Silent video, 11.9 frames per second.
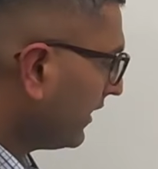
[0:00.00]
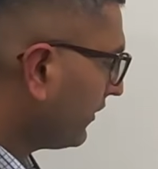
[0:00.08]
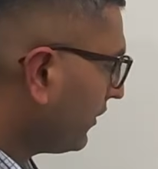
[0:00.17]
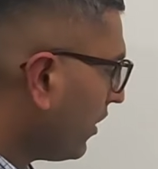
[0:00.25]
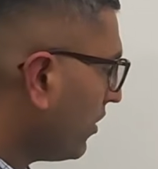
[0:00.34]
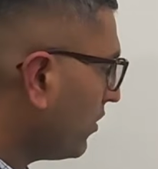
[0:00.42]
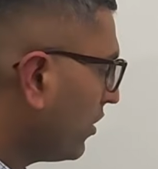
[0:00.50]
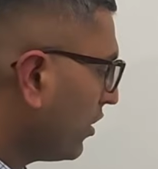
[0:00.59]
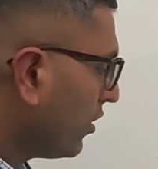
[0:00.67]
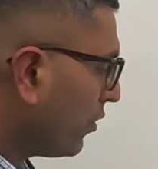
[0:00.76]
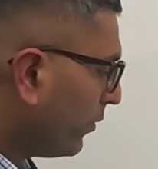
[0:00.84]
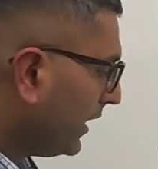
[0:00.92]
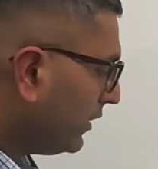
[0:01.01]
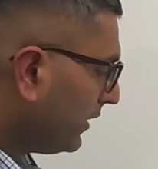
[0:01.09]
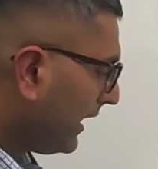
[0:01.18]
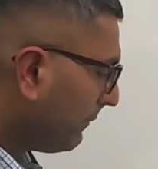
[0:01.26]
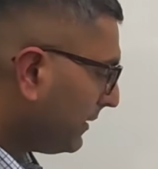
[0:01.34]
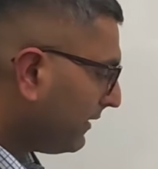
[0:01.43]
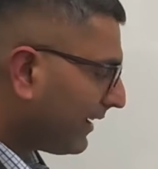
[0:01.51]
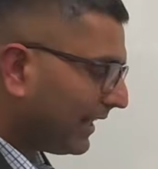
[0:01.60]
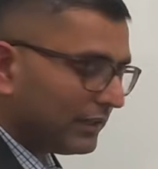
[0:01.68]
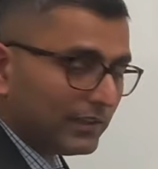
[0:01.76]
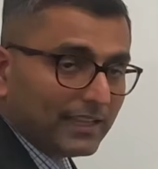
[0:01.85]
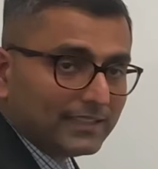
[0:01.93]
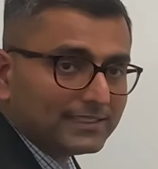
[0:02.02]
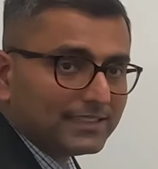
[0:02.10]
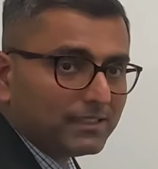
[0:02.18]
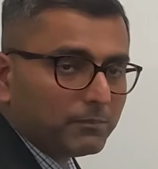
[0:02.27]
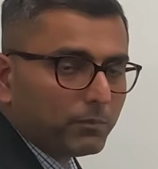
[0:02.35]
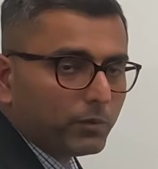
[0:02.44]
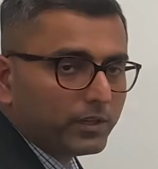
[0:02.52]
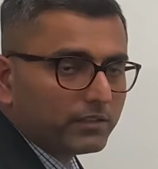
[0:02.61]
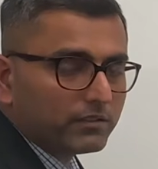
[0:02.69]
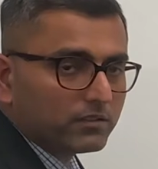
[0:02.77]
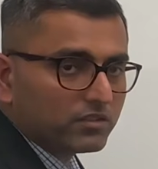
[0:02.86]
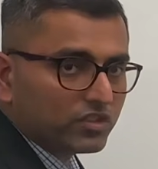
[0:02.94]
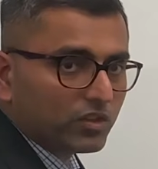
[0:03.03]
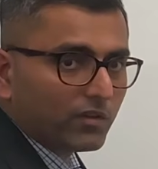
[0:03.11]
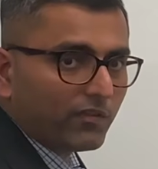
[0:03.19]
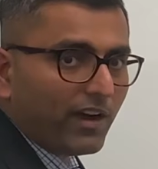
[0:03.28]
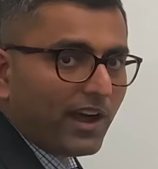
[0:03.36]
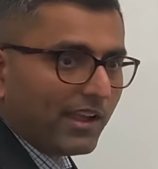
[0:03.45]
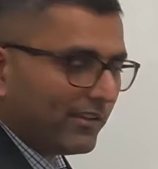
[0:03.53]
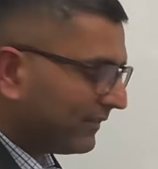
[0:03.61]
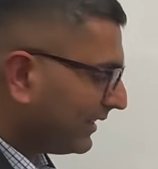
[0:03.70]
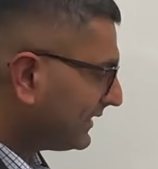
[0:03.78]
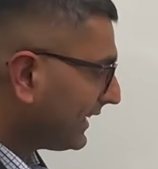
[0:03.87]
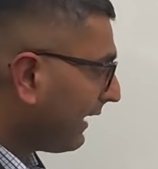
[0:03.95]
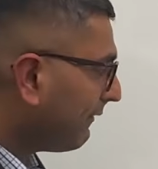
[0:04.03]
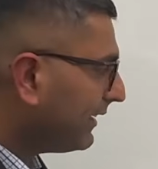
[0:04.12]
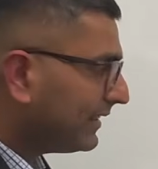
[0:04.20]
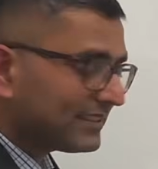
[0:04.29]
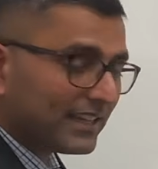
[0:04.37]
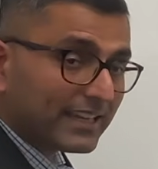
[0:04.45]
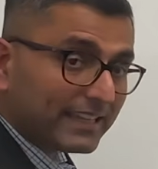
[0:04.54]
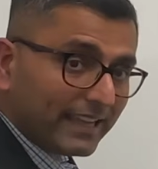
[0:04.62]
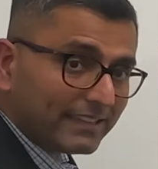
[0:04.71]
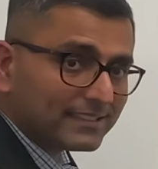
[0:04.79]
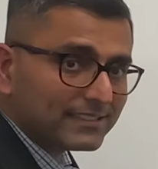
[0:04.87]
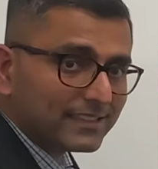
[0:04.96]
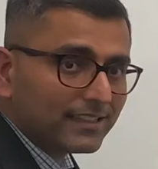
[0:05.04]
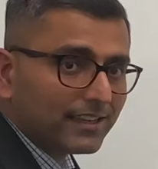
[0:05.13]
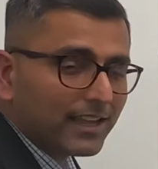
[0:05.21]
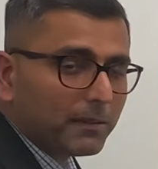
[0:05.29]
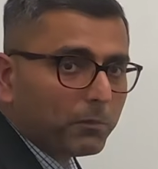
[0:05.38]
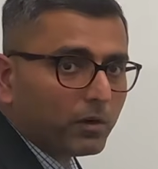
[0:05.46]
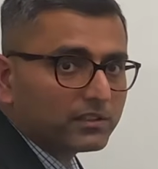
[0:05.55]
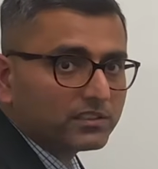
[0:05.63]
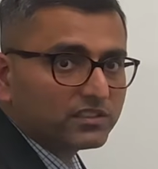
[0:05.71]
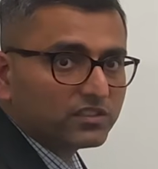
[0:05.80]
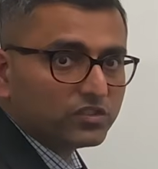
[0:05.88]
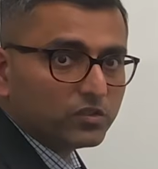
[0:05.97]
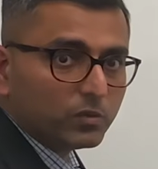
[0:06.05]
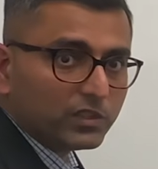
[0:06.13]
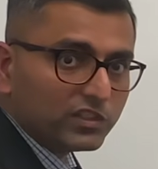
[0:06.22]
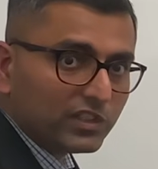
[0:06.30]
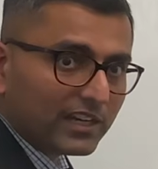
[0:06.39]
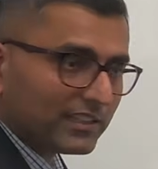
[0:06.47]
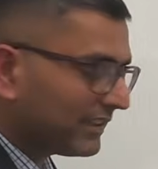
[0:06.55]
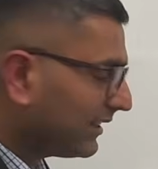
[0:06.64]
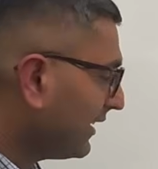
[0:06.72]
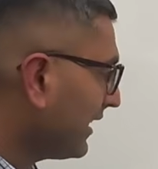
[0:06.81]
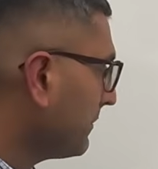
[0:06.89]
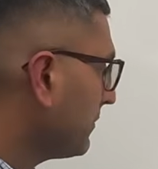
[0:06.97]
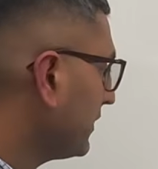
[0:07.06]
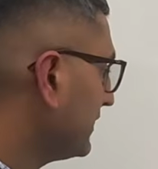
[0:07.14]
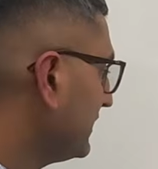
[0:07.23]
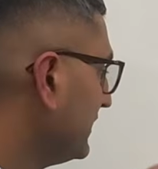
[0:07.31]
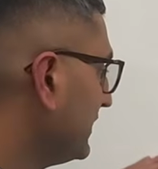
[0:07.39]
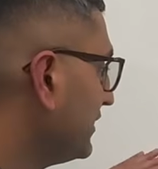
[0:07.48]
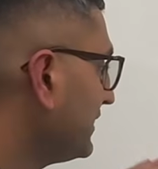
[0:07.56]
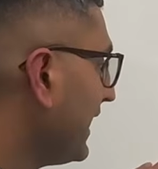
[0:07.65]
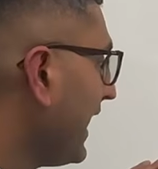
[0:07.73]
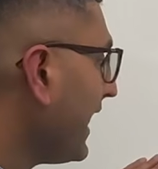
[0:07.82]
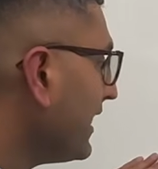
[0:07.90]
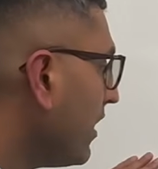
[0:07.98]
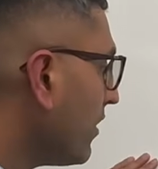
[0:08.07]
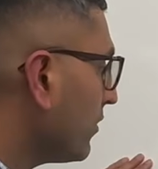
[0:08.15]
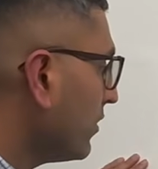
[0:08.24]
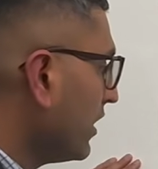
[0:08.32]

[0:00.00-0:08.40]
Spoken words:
So when you get p-value less than 0.05, that's evidence against the null hypothesis. You reject the null hypothesis and you say, hey, no,